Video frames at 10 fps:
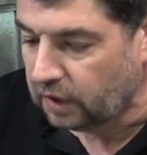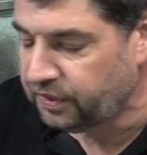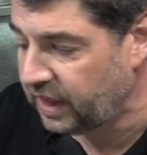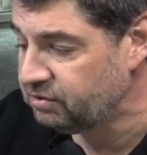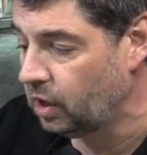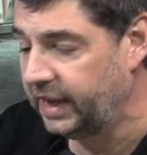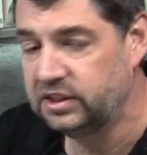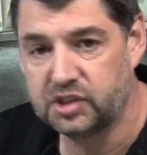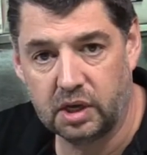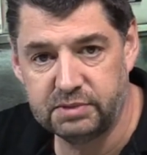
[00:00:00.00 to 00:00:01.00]
They've got
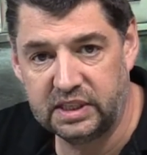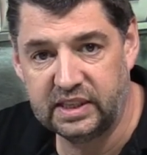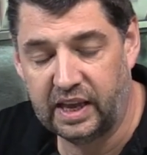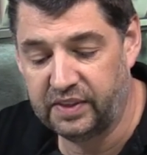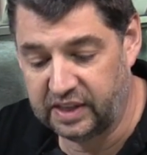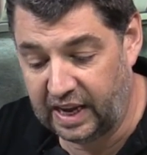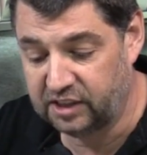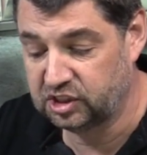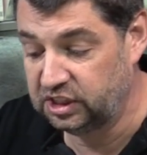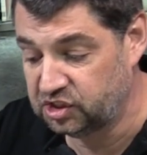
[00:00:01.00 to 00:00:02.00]
enzymes in there that
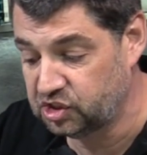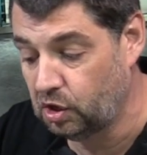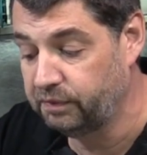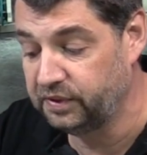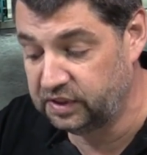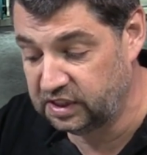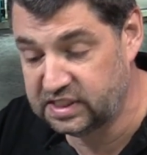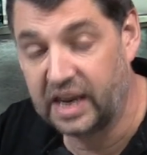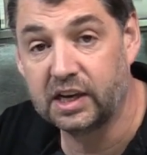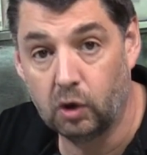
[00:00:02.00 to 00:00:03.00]
actually soften the
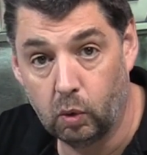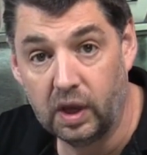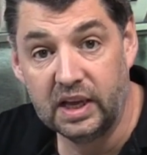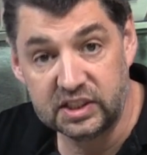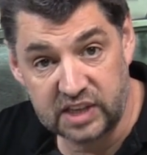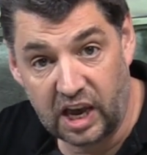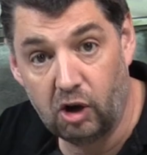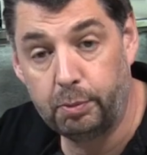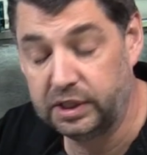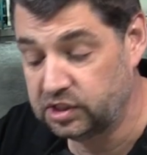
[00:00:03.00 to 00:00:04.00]
decal to
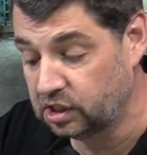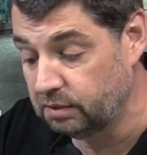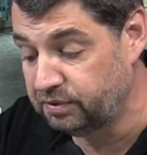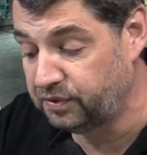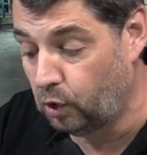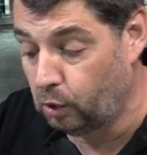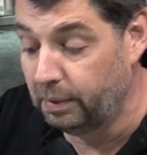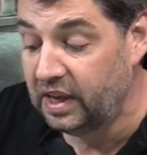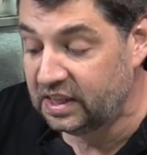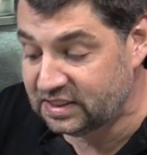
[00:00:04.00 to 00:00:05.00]
help it to conform